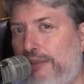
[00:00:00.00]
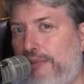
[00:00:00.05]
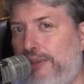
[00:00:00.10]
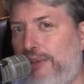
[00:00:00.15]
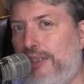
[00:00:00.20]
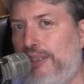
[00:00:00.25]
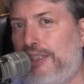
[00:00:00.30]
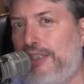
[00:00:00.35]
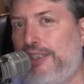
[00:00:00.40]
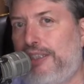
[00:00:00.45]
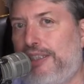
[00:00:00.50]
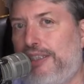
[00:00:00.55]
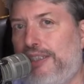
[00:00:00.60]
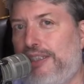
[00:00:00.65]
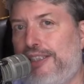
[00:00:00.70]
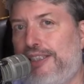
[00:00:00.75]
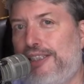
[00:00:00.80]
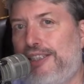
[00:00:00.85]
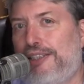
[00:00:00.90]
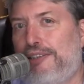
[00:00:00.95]

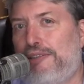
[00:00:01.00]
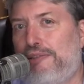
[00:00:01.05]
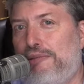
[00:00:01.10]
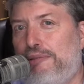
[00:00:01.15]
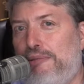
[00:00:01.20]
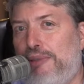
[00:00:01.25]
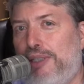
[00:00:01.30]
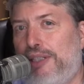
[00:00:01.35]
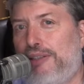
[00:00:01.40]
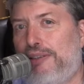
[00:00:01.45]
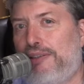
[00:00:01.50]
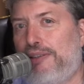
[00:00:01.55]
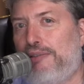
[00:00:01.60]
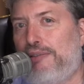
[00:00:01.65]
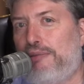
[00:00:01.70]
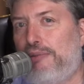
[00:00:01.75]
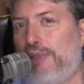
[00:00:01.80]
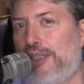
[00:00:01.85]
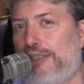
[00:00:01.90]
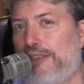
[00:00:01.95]
where
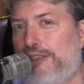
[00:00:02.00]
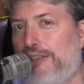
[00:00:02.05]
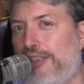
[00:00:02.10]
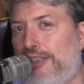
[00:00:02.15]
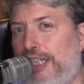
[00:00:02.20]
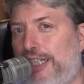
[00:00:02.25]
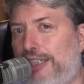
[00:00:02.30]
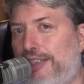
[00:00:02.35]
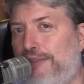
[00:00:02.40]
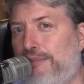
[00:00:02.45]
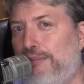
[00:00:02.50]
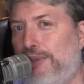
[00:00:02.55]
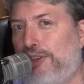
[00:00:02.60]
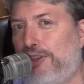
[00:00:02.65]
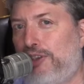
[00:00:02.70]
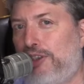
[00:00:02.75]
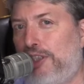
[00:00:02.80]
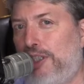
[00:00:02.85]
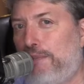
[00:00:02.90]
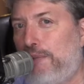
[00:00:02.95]
real estate is
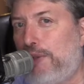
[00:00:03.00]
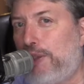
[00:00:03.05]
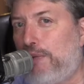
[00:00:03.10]
much cheaper.